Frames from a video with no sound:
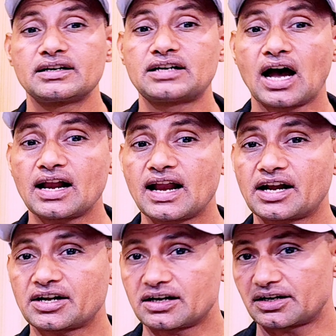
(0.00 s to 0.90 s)

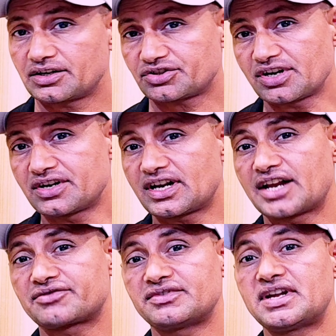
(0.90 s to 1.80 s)
Direct
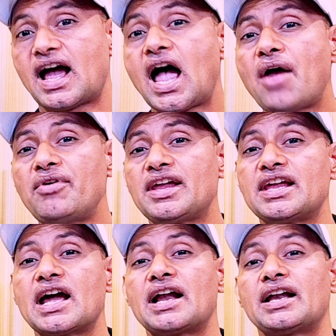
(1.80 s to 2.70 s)
sentence we have
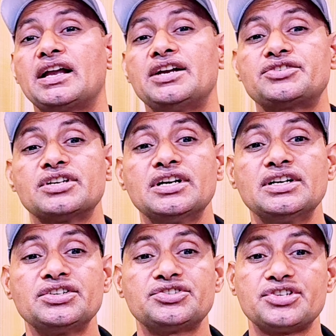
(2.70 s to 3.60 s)
here is
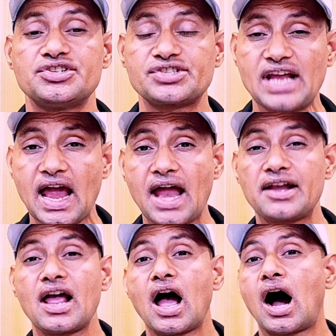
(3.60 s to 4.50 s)
she said
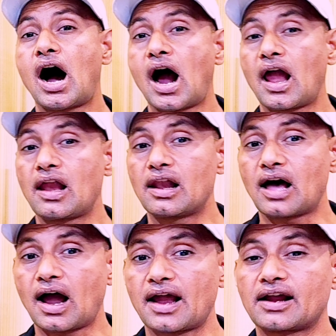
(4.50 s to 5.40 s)
I
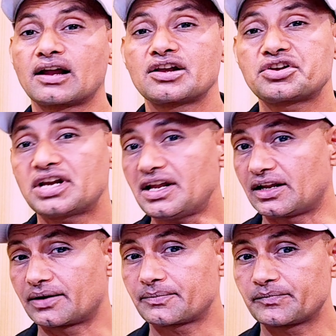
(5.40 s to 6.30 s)
like
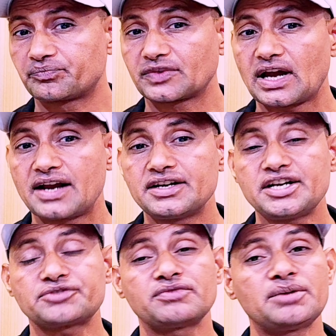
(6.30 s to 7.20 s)
tea, and
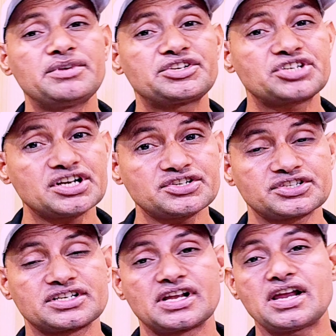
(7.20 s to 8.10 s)
it will be changed
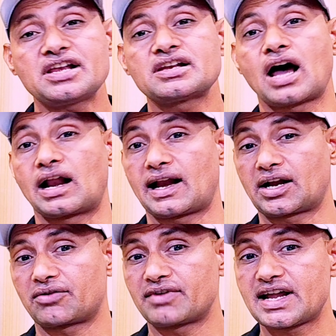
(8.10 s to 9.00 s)
in
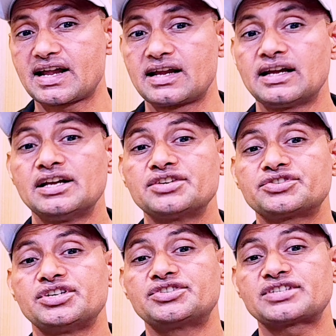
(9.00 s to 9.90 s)
indirect way.
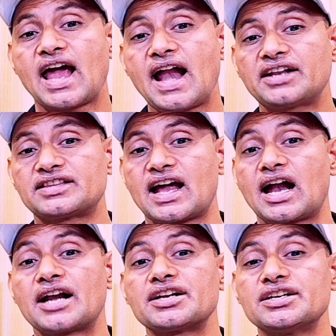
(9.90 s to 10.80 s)
She said
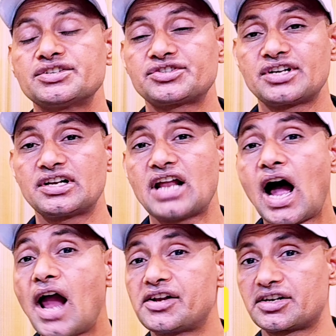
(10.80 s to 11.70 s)
that she
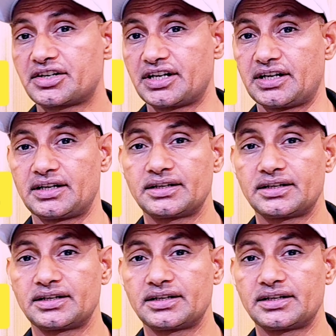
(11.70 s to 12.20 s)
liked tea.